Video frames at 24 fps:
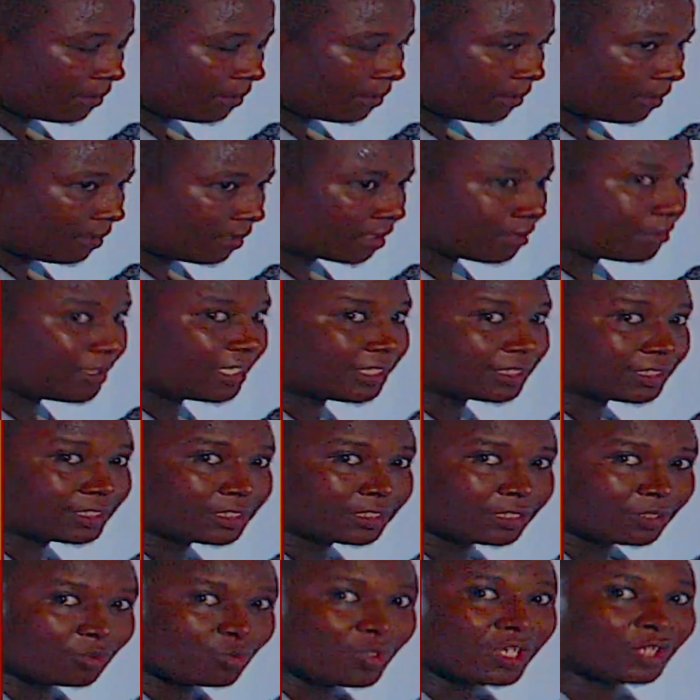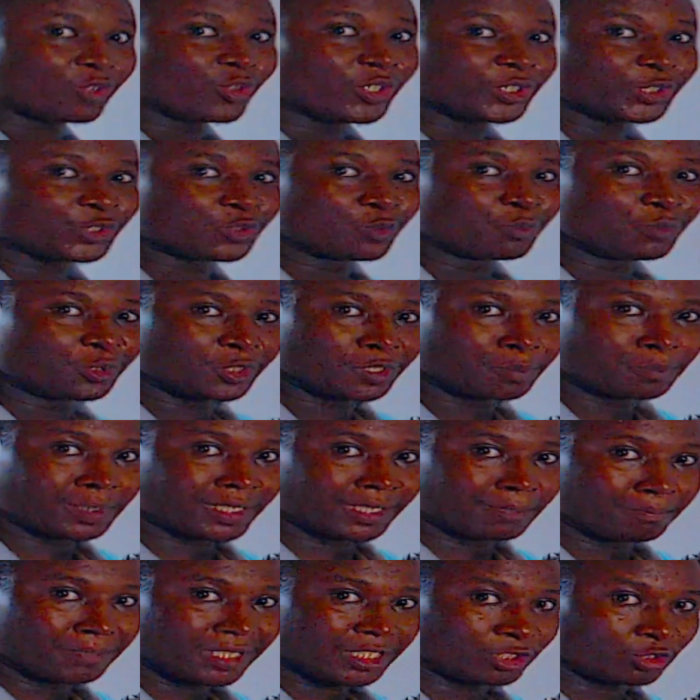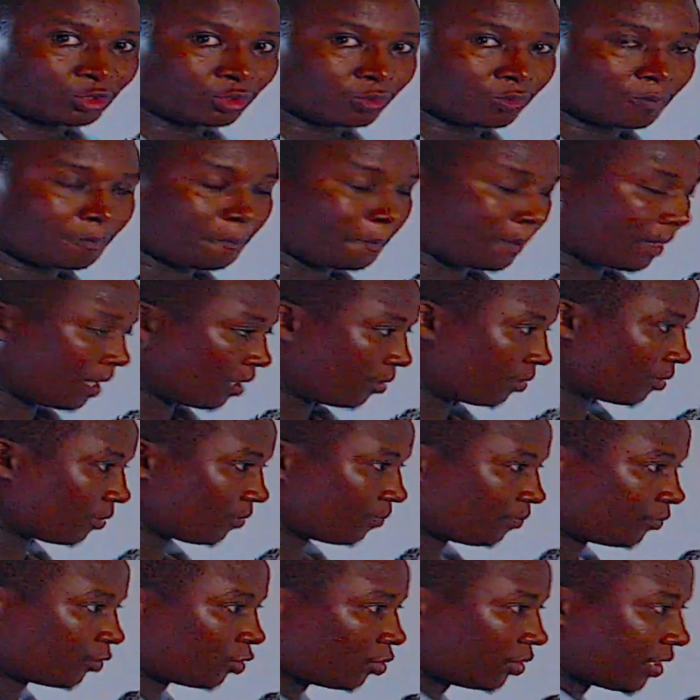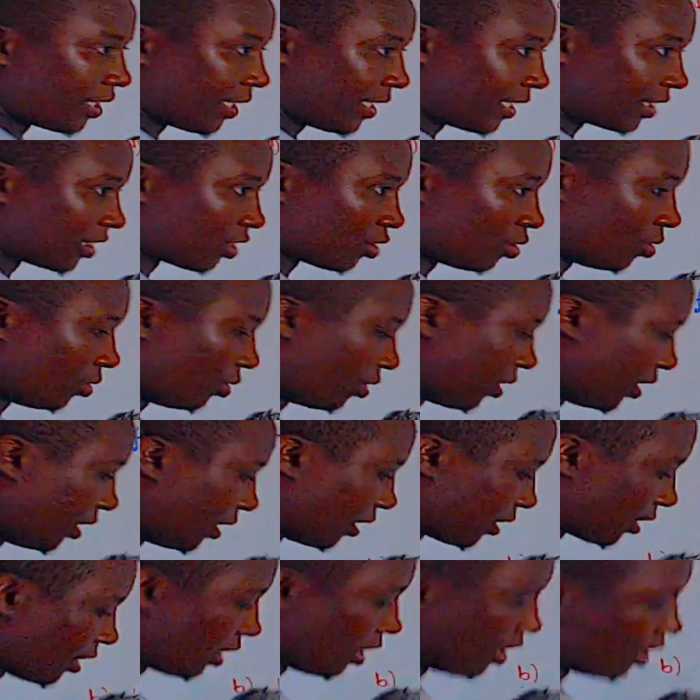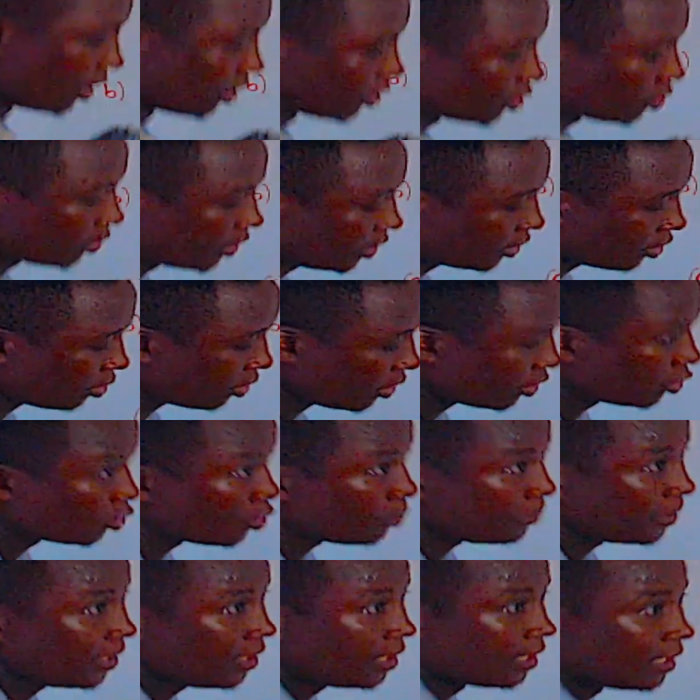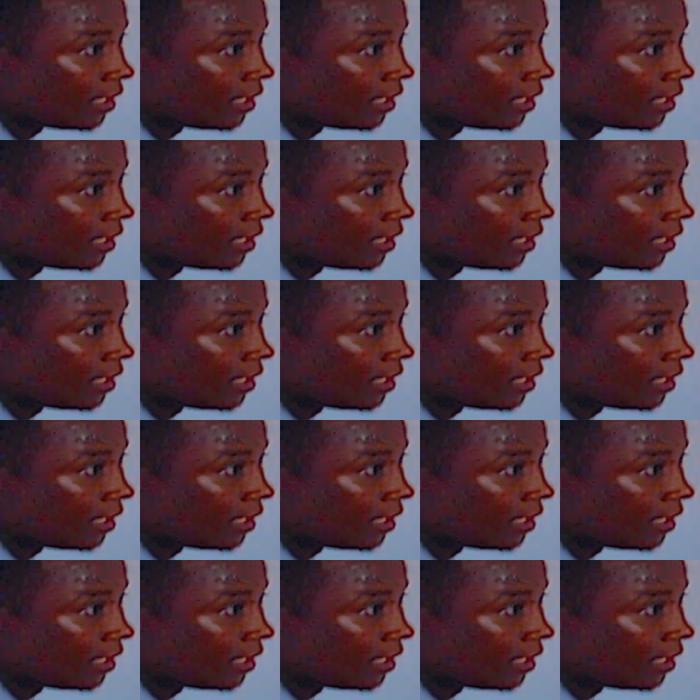It means we are going to multiply by 2 to the x coordinate. So this is going to be